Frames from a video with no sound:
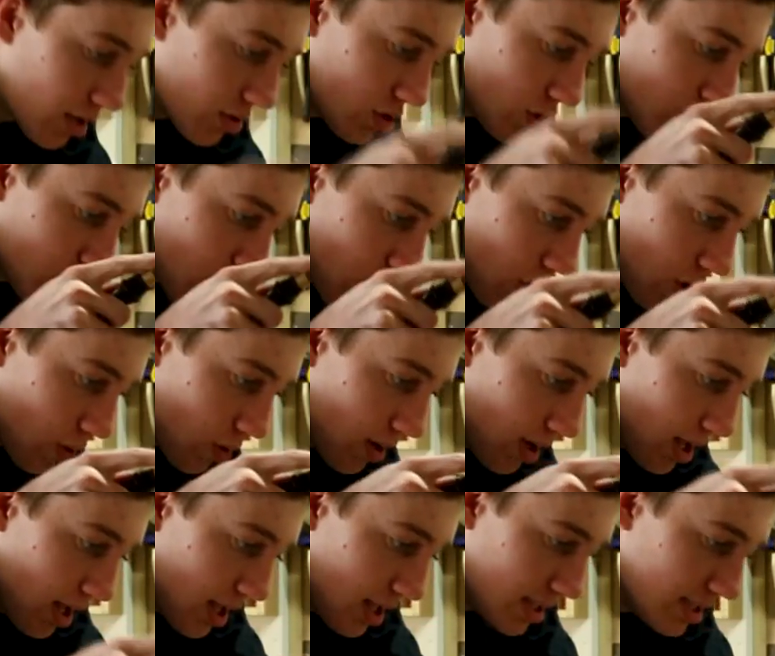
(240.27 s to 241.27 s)
I'll just
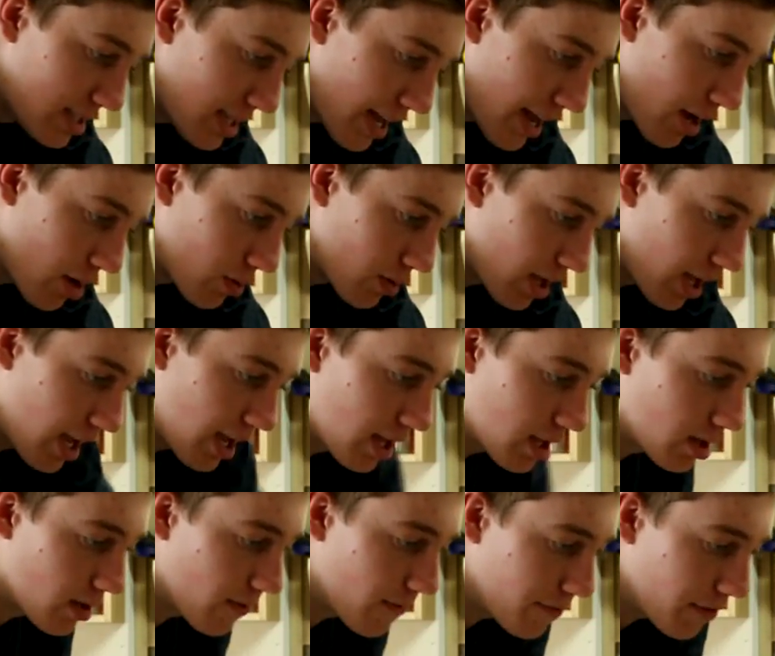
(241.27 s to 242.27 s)
go down
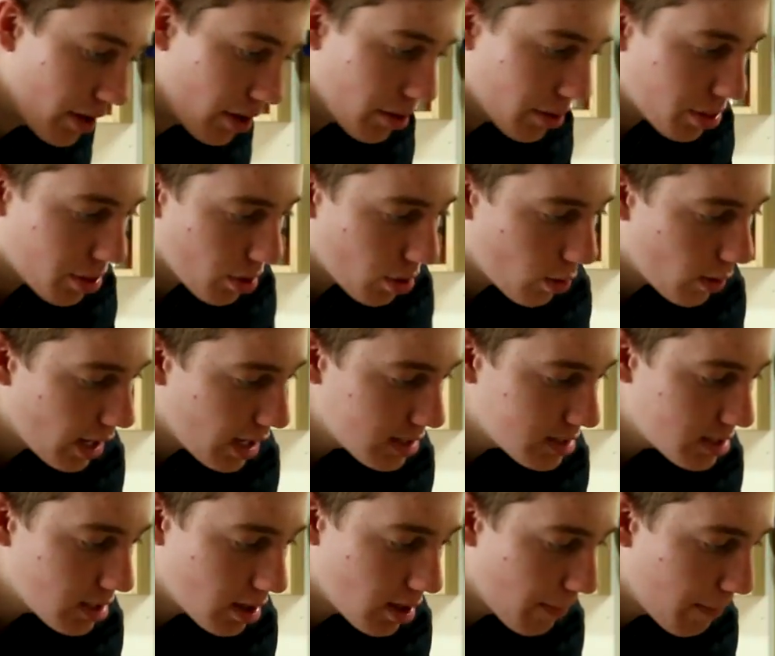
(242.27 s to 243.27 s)
and follow through
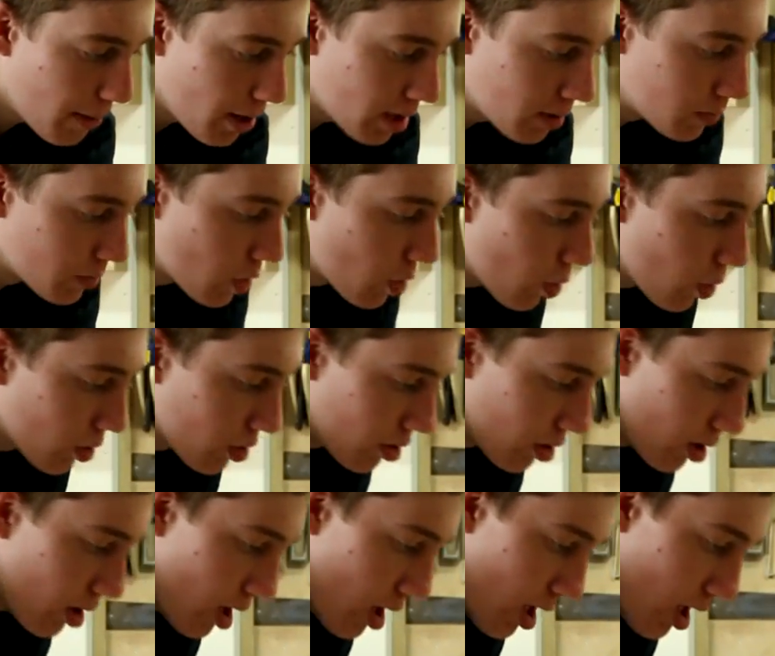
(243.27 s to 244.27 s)
into the bottom
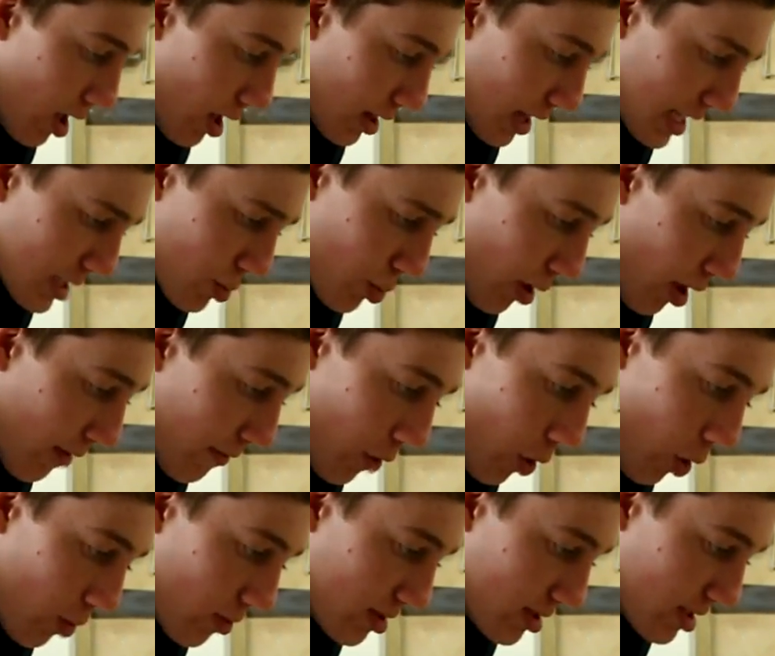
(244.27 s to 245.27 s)
corner. That's what I've
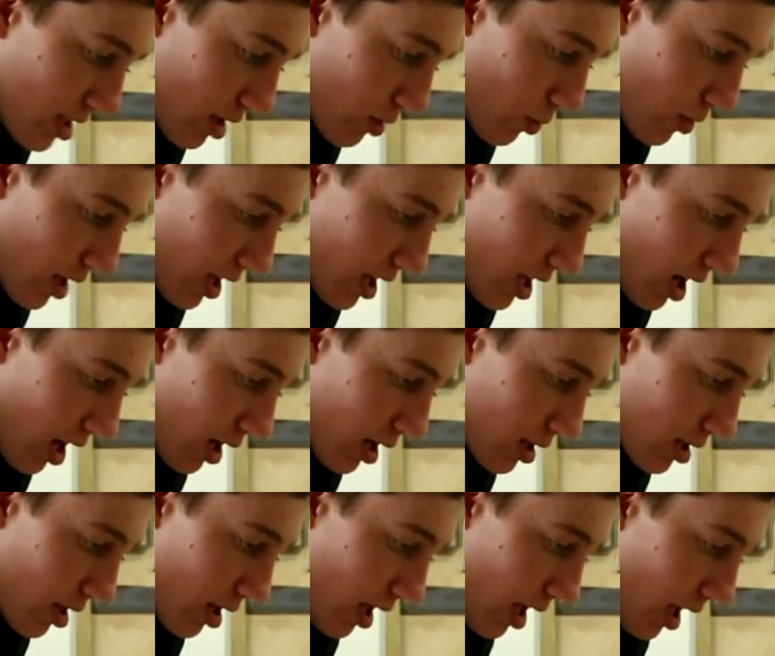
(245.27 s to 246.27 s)
always done when I
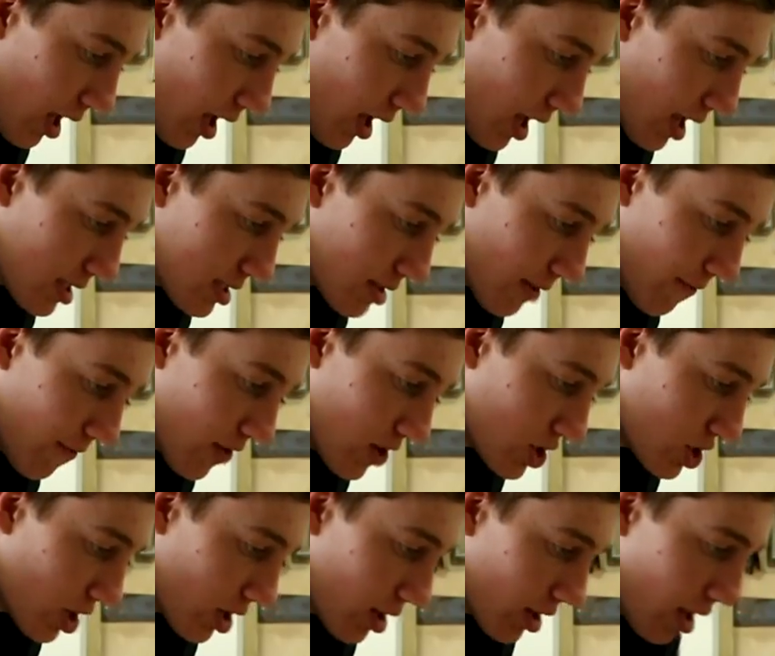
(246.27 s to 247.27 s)
cut. It's
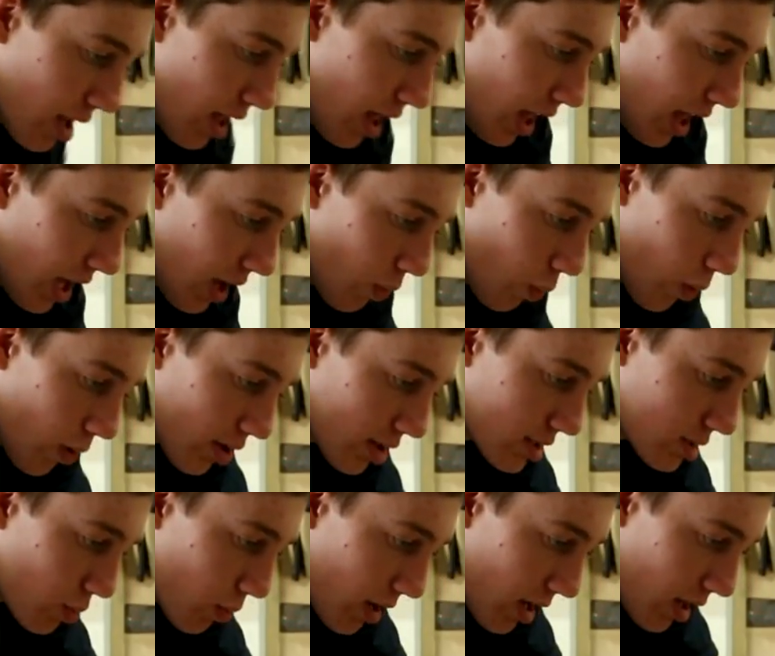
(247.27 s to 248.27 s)
efficient, it
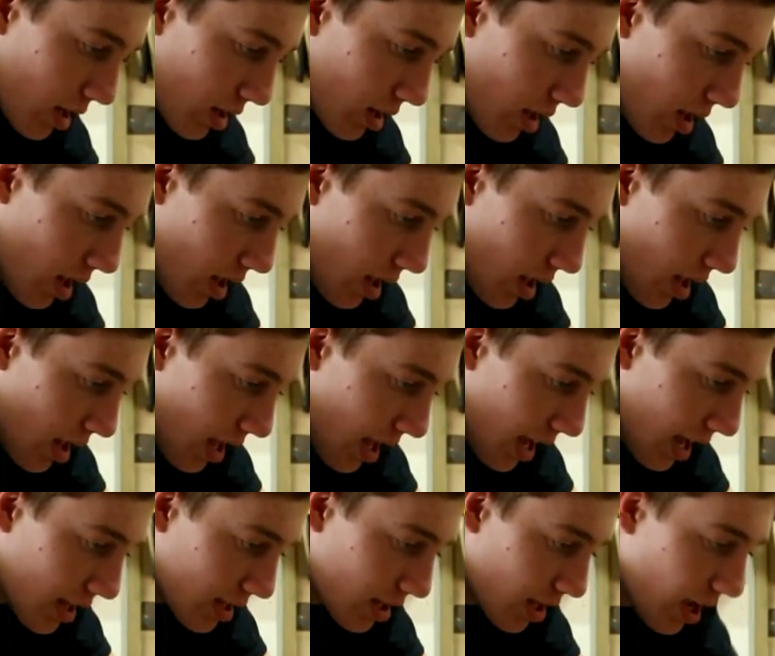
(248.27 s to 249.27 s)
works well,
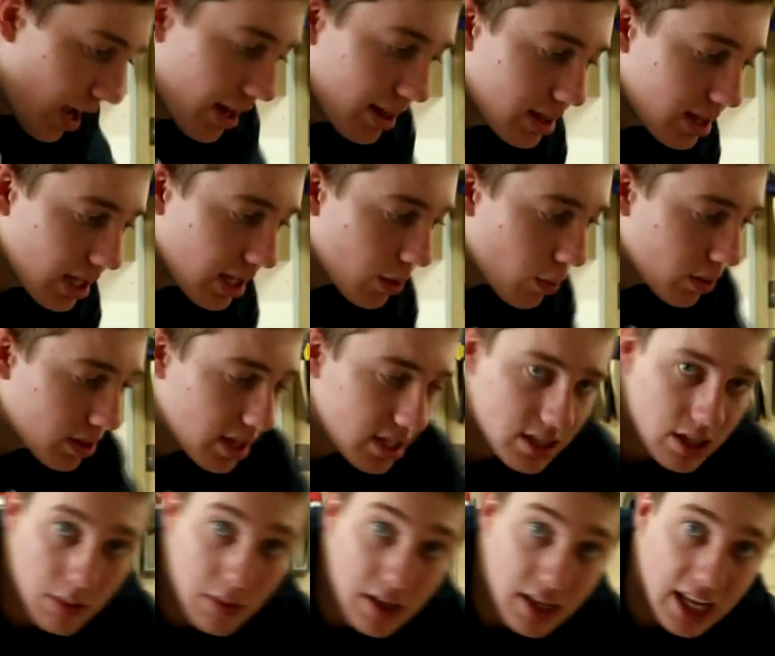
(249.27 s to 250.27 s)
and I think with
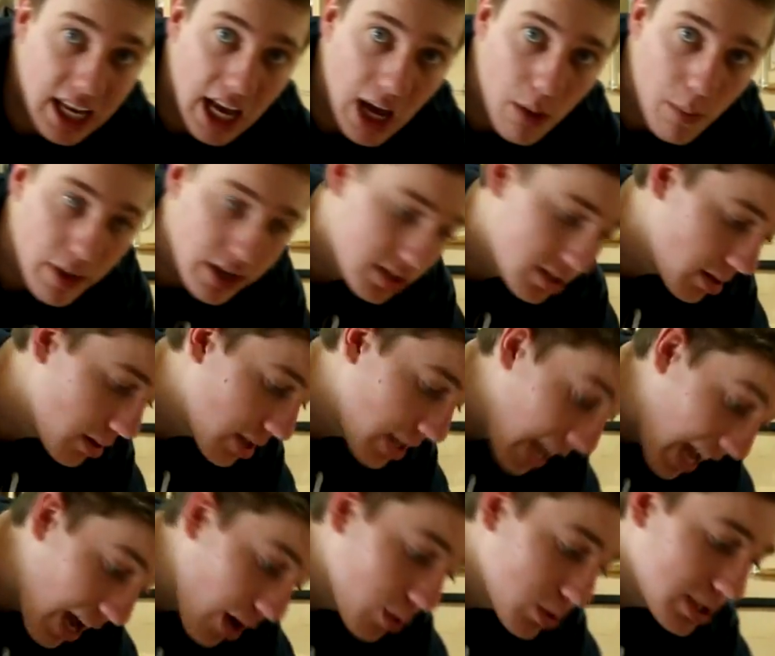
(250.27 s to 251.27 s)
this I'm going to count my
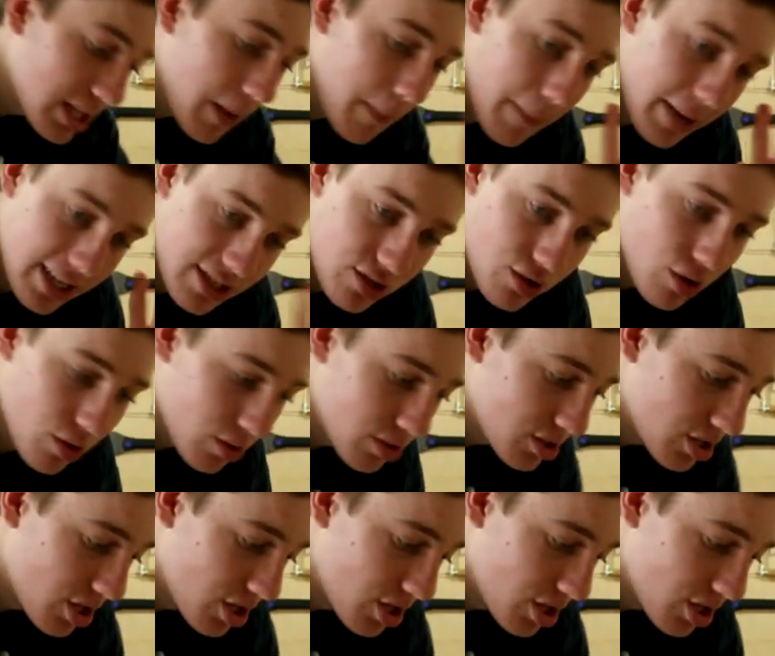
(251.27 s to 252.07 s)
count my strokes